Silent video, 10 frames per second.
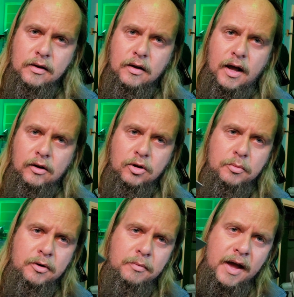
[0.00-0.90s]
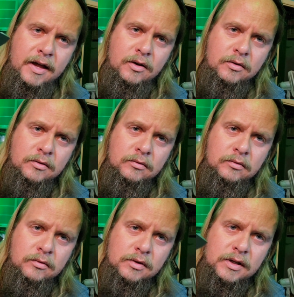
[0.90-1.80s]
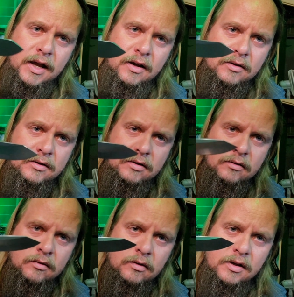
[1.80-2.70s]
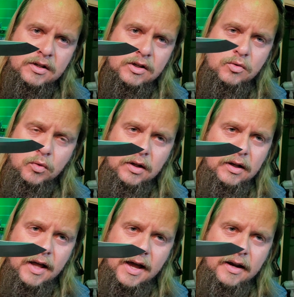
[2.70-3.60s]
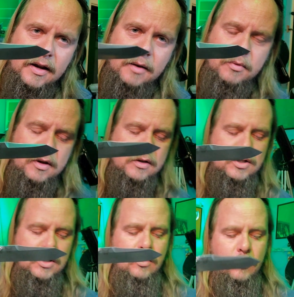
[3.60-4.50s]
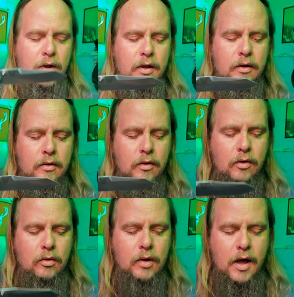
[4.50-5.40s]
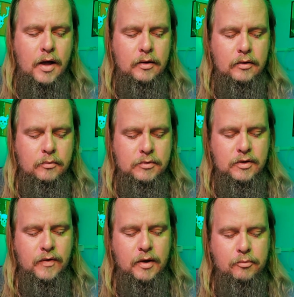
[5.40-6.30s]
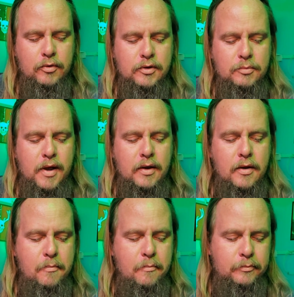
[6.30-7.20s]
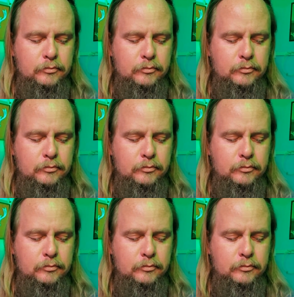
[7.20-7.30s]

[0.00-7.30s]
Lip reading: Aluminum handle, scales. This thing's really light. I mean, she don't weigh a whole lot. Let me see if I can pull this back up.